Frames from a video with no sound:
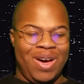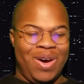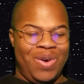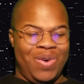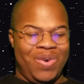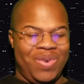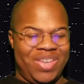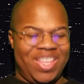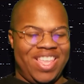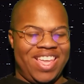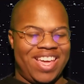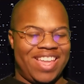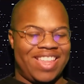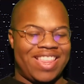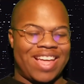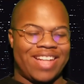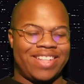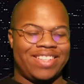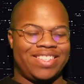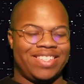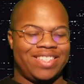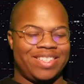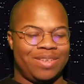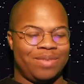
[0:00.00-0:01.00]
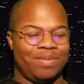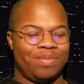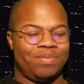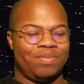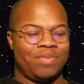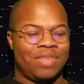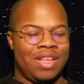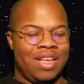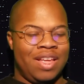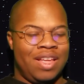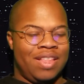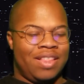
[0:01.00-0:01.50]
Okay, that's some,
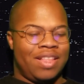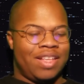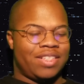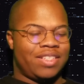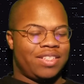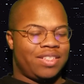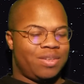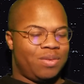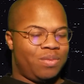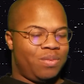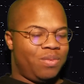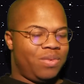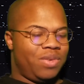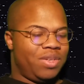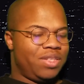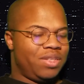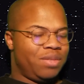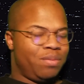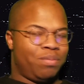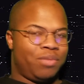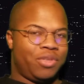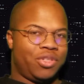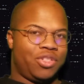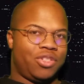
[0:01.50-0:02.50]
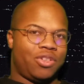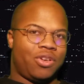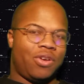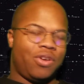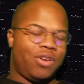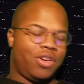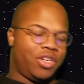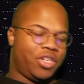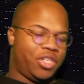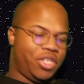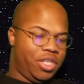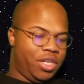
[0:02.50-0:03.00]
was it
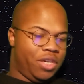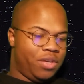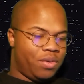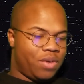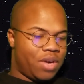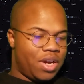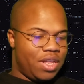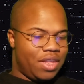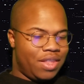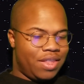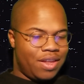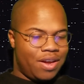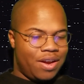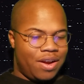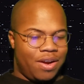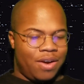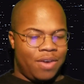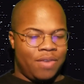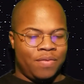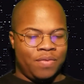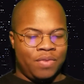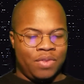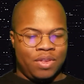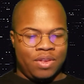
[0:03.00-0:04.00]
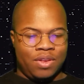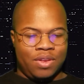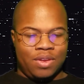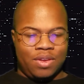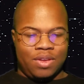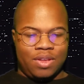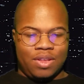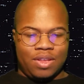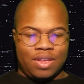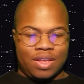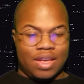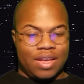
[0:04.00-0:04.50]
berserk shit right there.
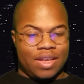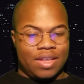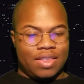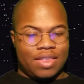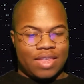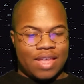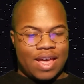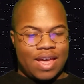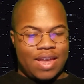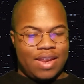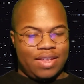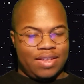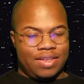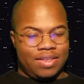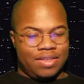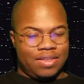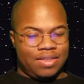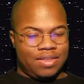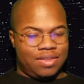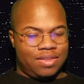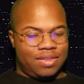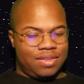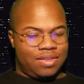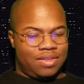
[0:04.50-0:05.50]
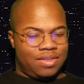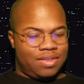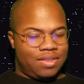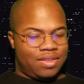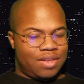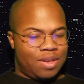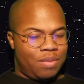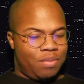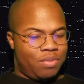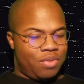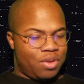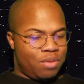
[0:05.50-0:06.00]
Like, that is
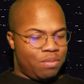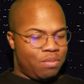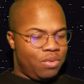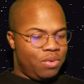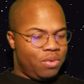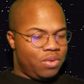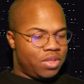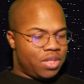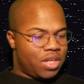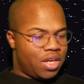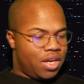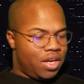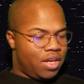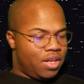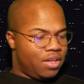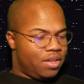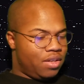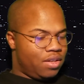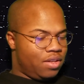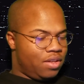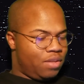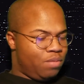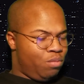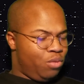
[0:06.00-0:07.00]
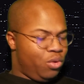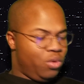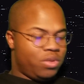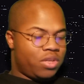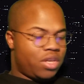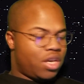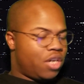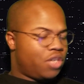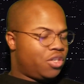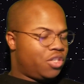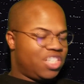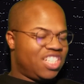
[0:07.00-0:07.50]
something Muzan.
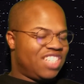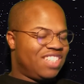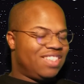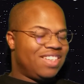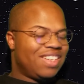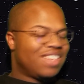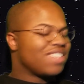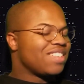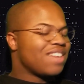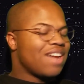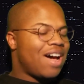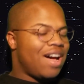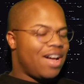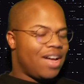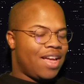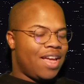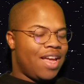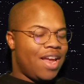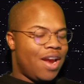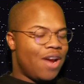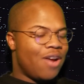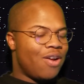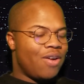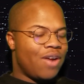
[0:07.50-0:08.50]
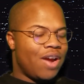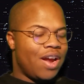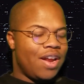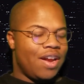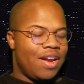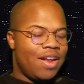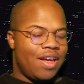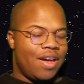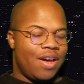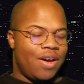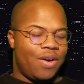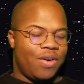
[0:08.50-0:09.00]
Muzan just does not care right
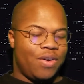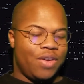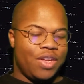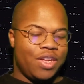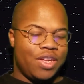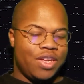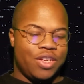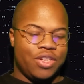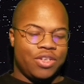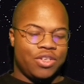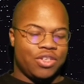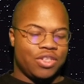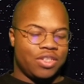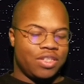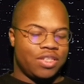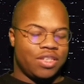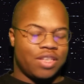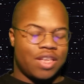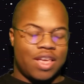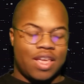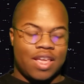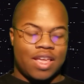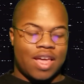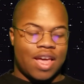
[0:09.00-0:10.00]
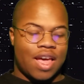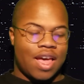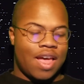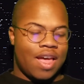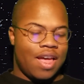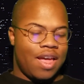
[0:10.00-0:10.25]
now. He's just like,